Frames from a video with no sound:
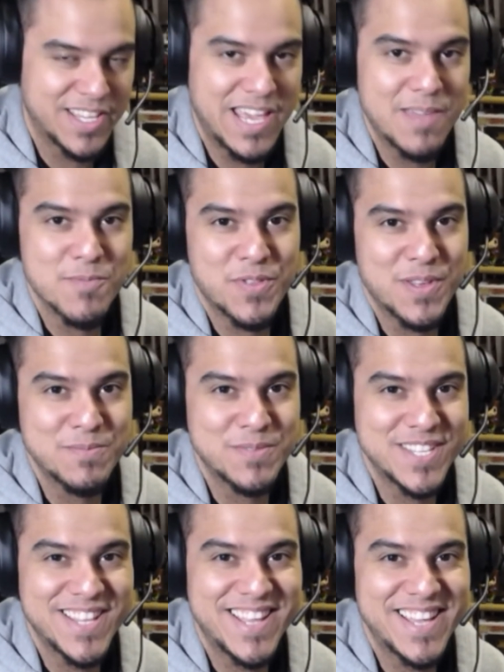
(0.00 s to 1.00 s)
Gamer Thumb
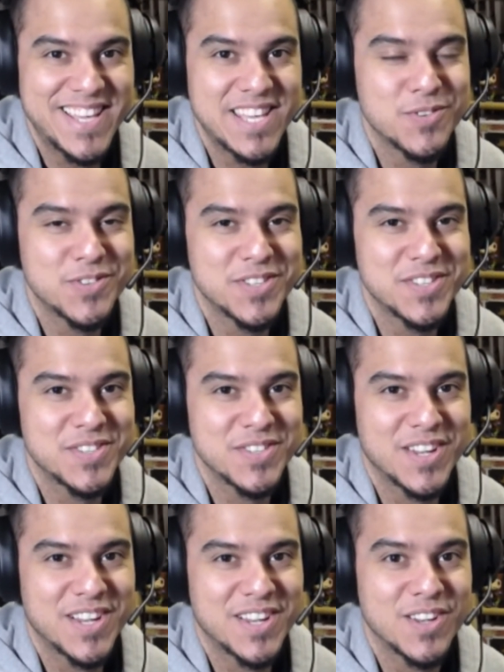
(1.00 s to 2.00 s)
said that he
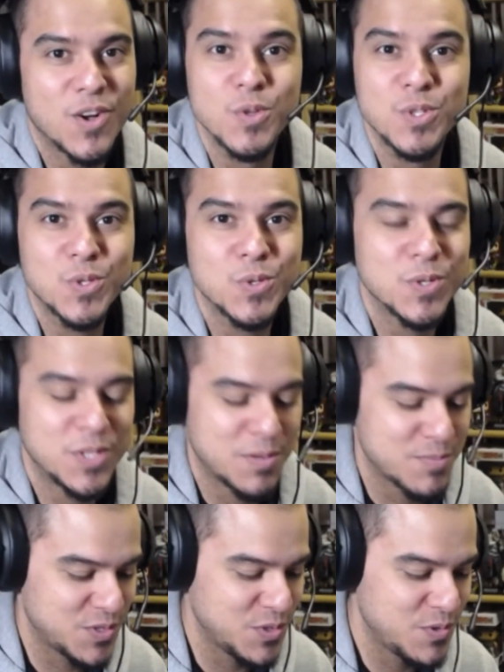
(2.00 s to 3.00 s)
uses old school
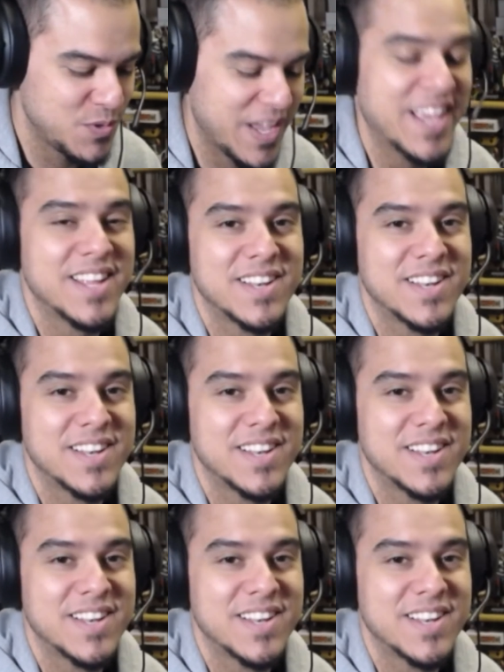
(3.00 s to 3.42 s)
number 2